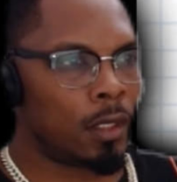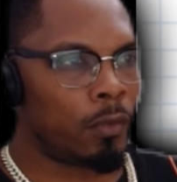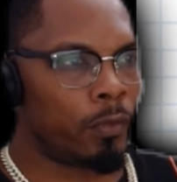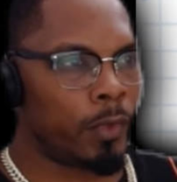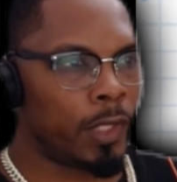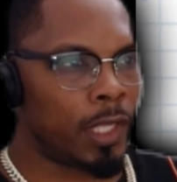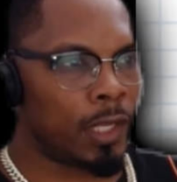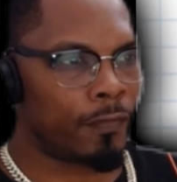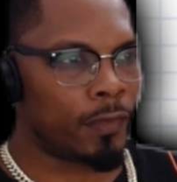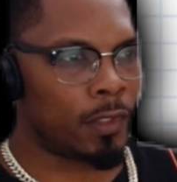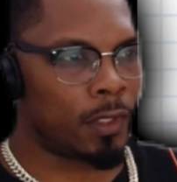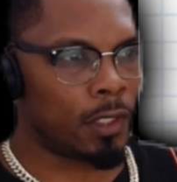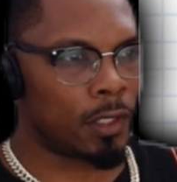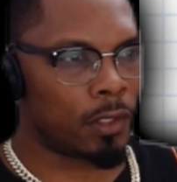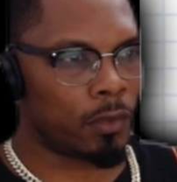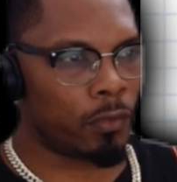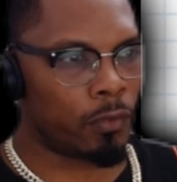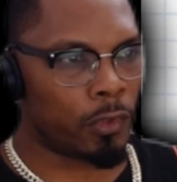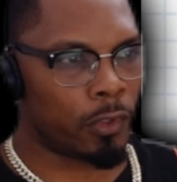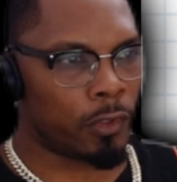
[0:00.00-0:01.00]
We have
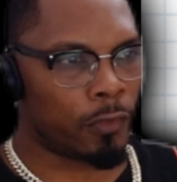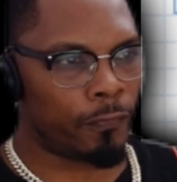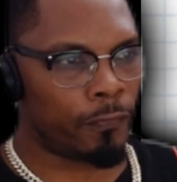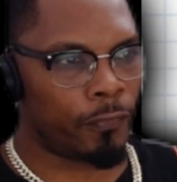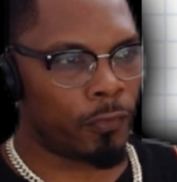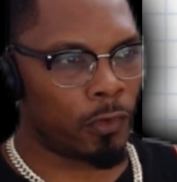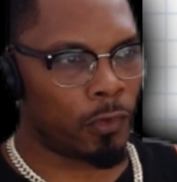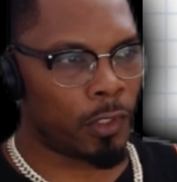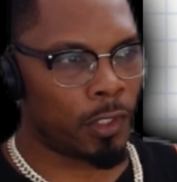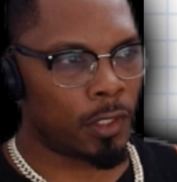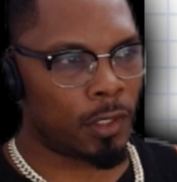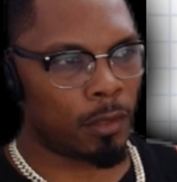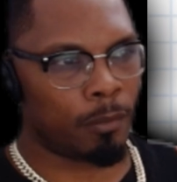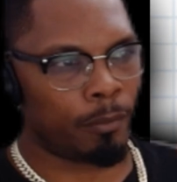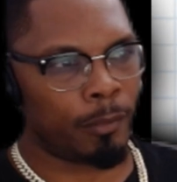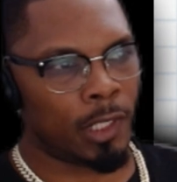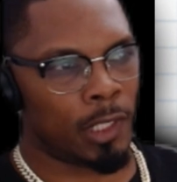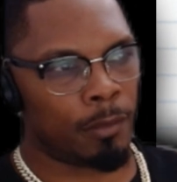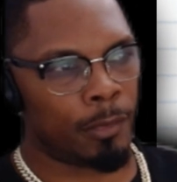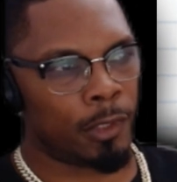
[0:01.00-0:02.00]
another word for it.
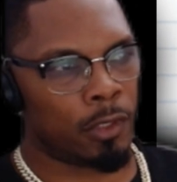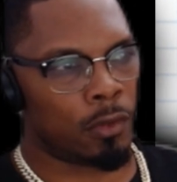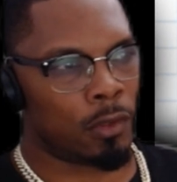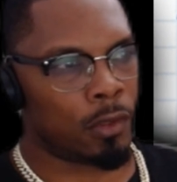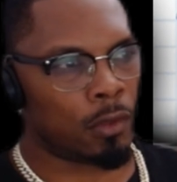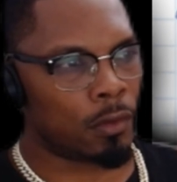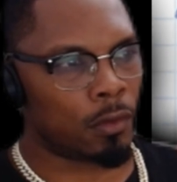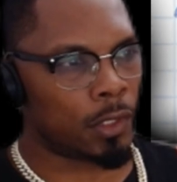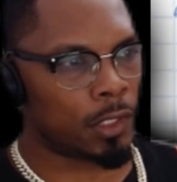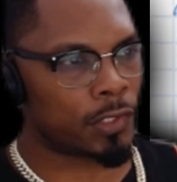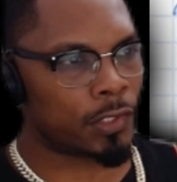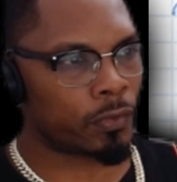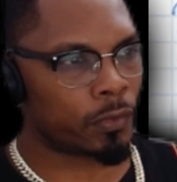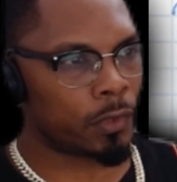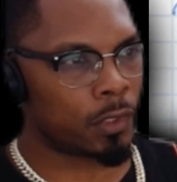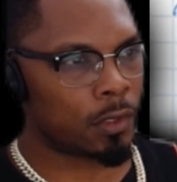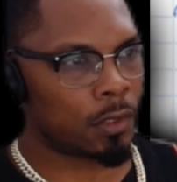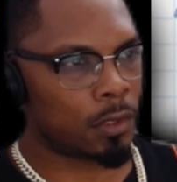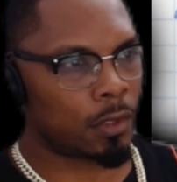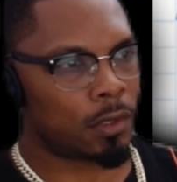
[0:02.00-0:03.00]
Maybe you know this
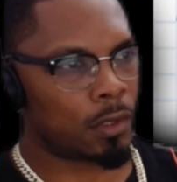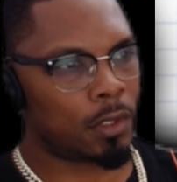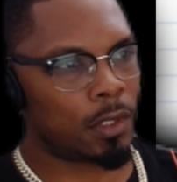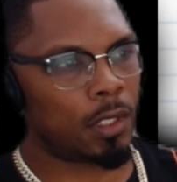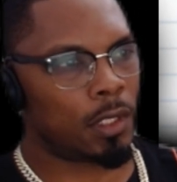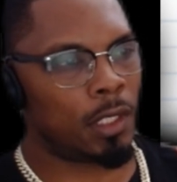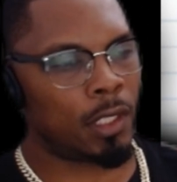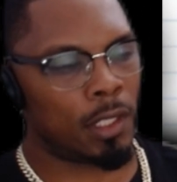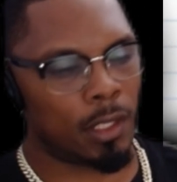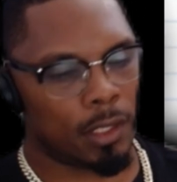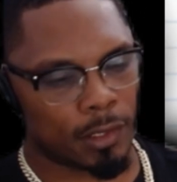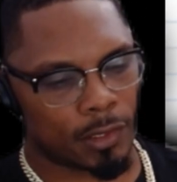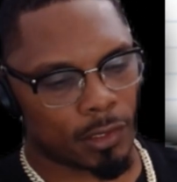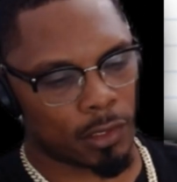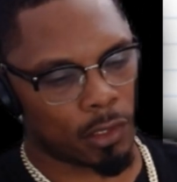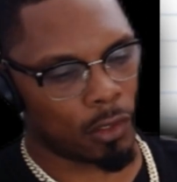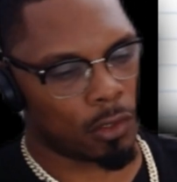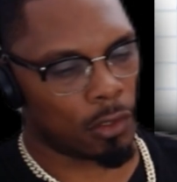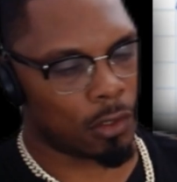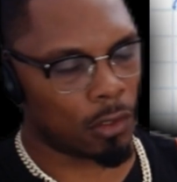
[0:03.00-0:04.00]
one, and it's
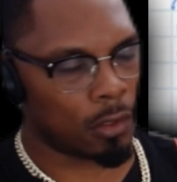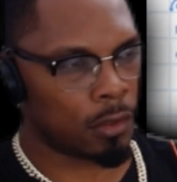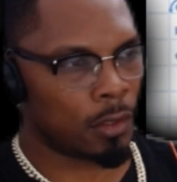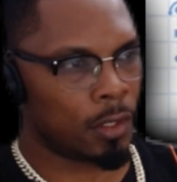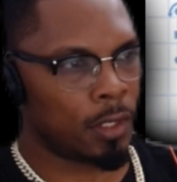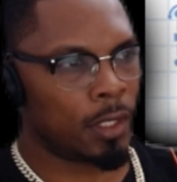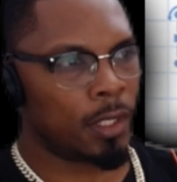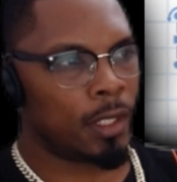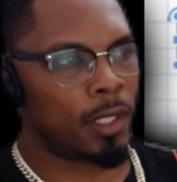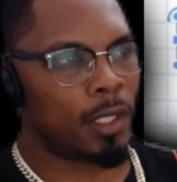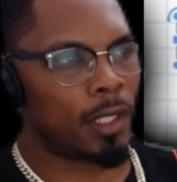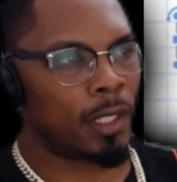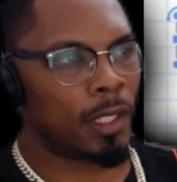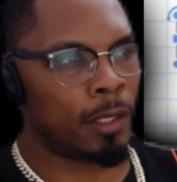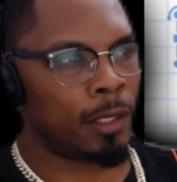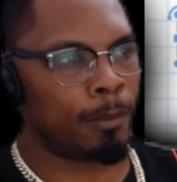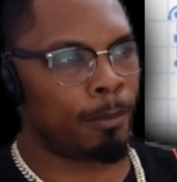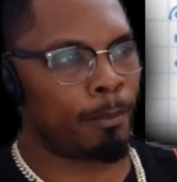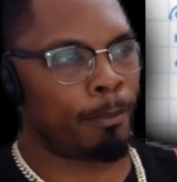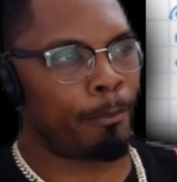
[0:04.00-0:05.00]
called
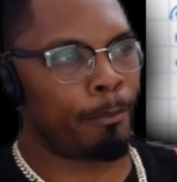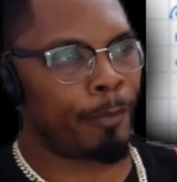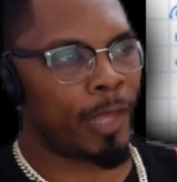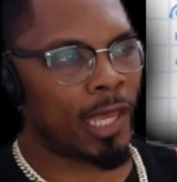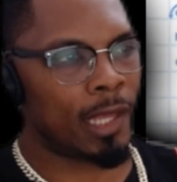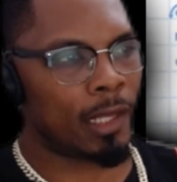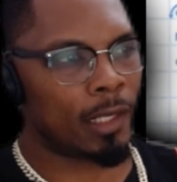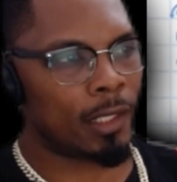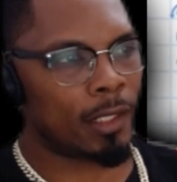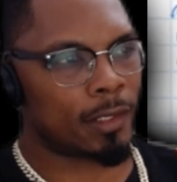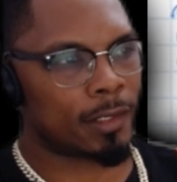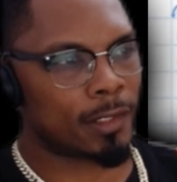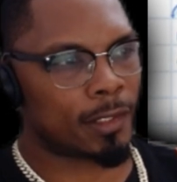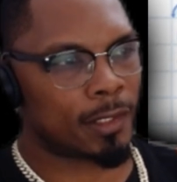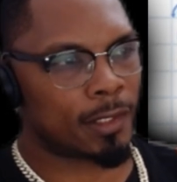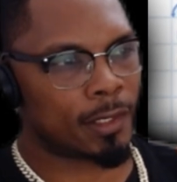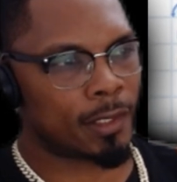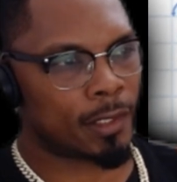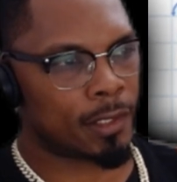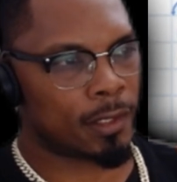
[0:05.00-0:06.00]

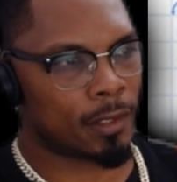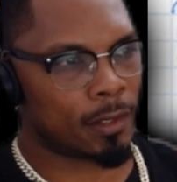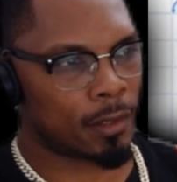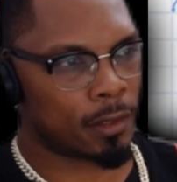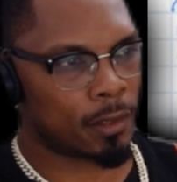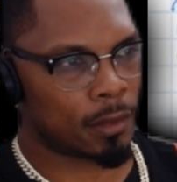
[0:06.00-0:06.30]
imbalance.